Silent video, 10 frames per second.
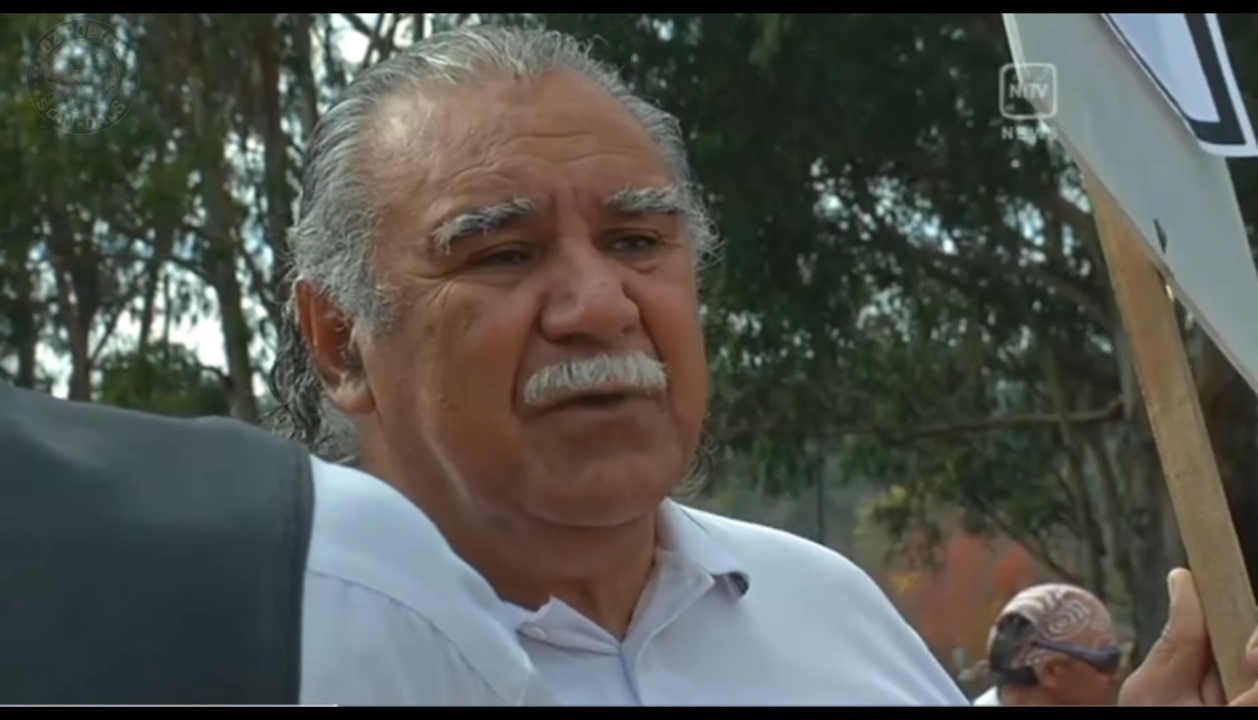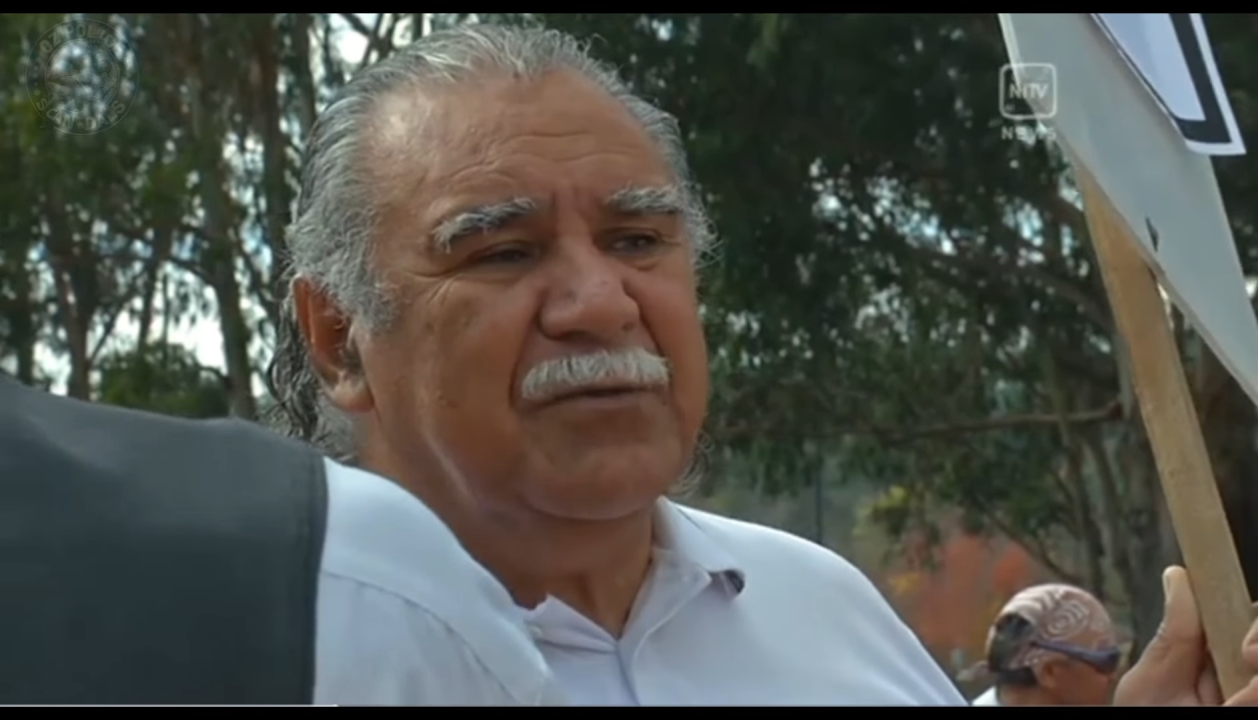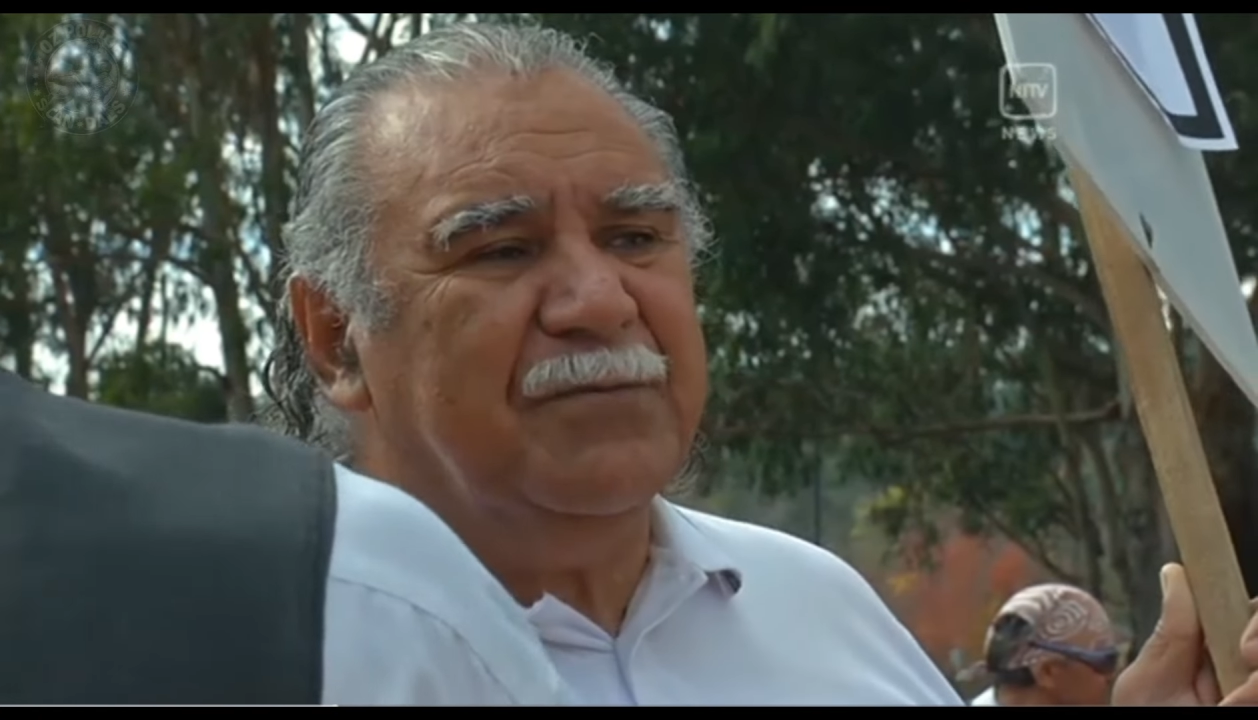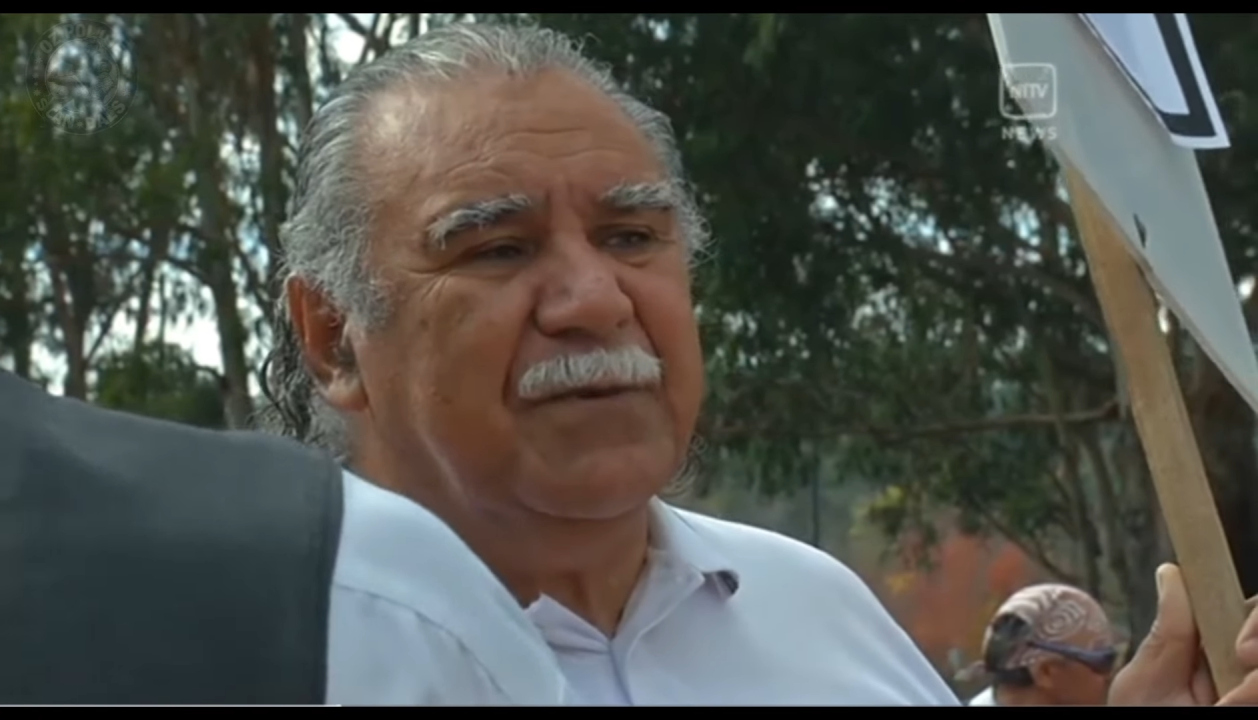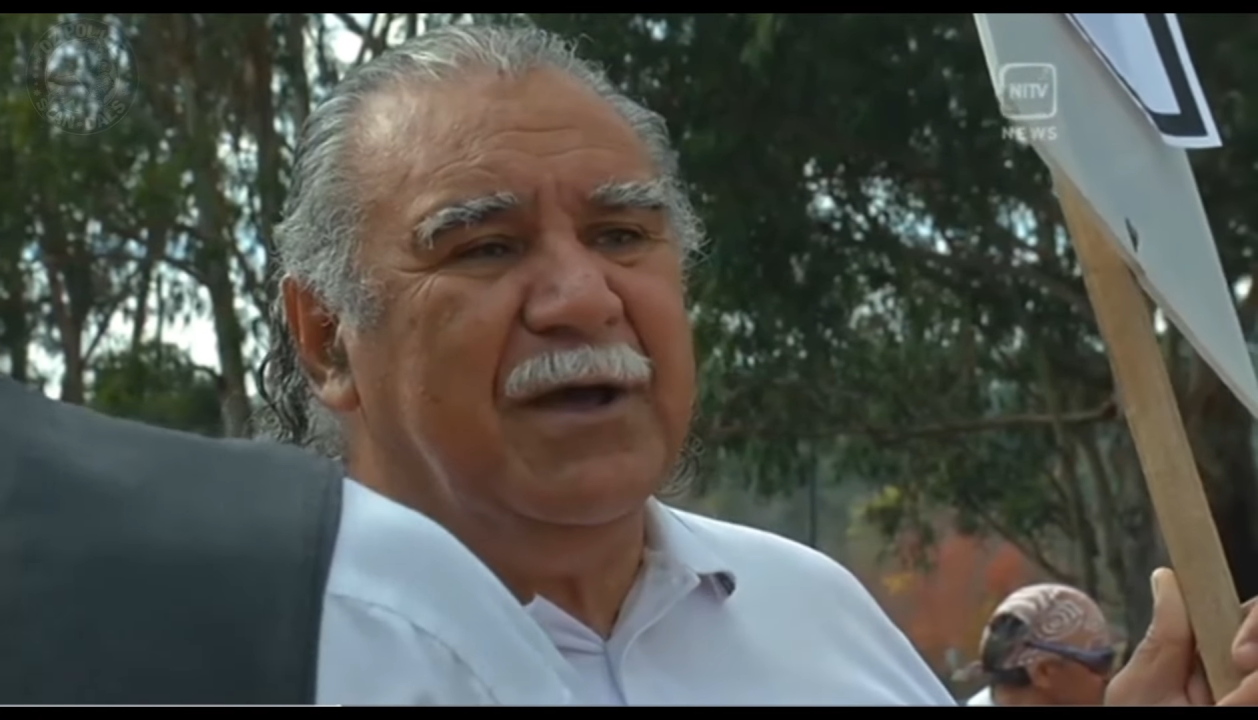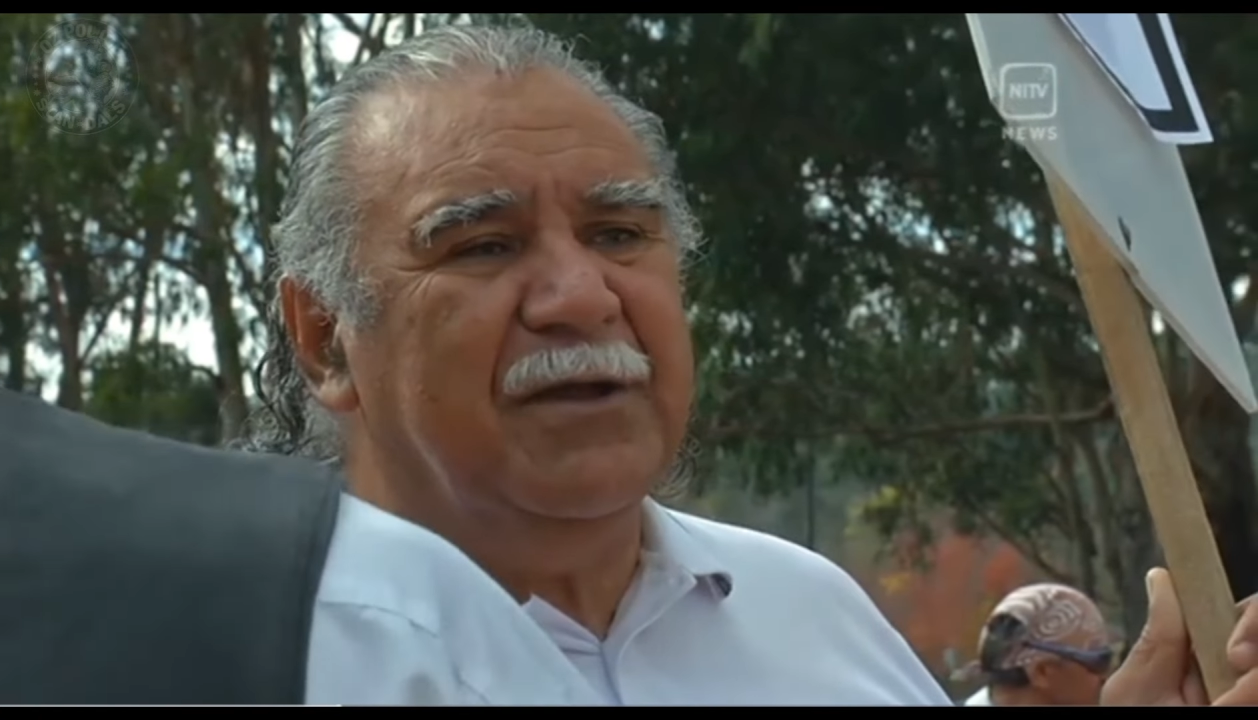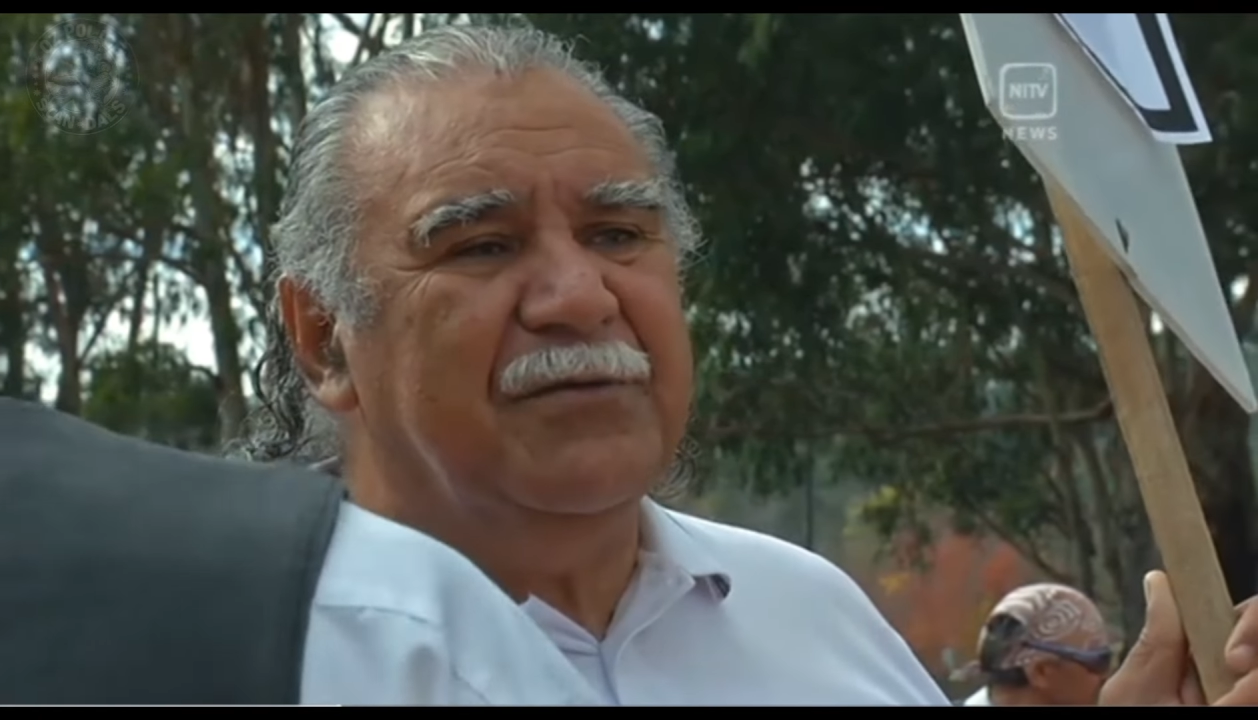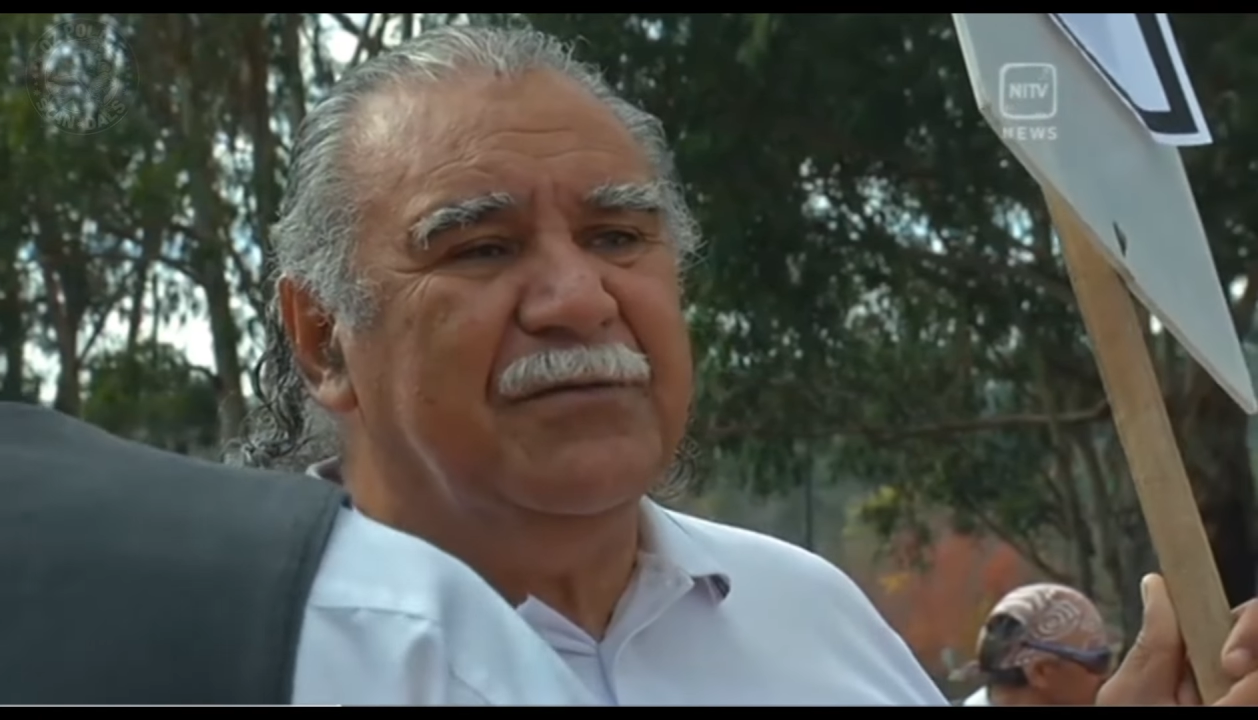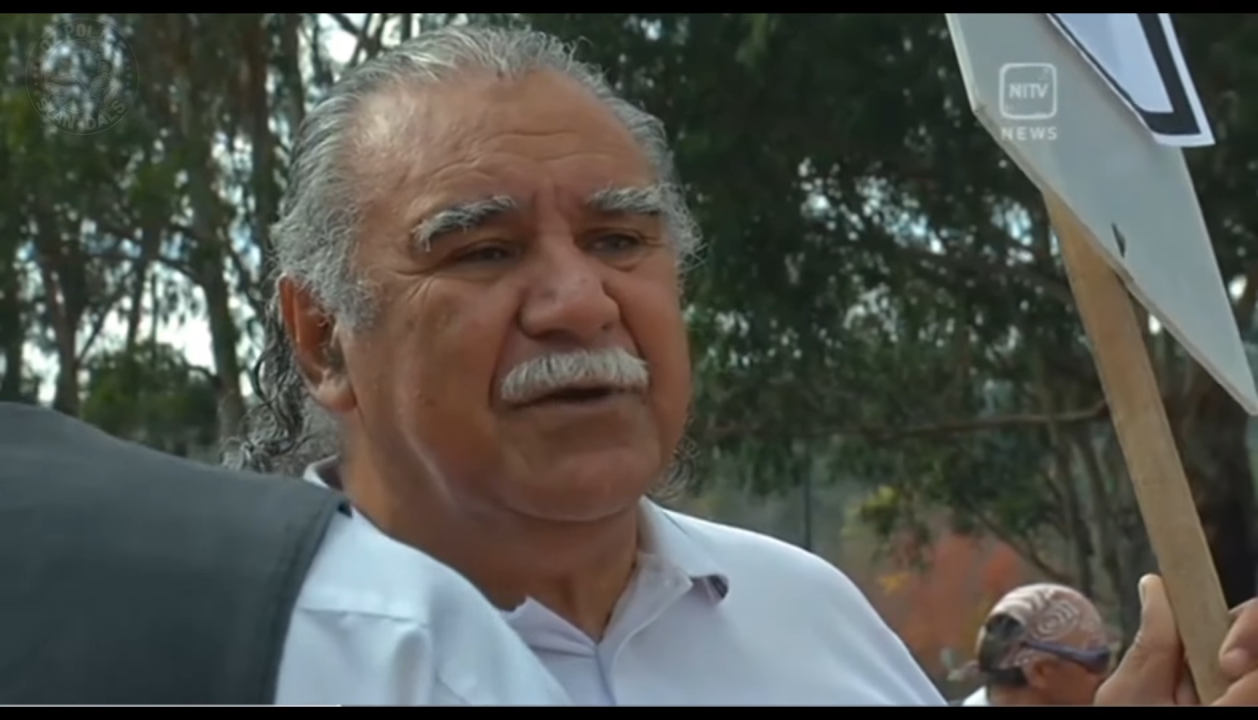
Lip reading: esplanade.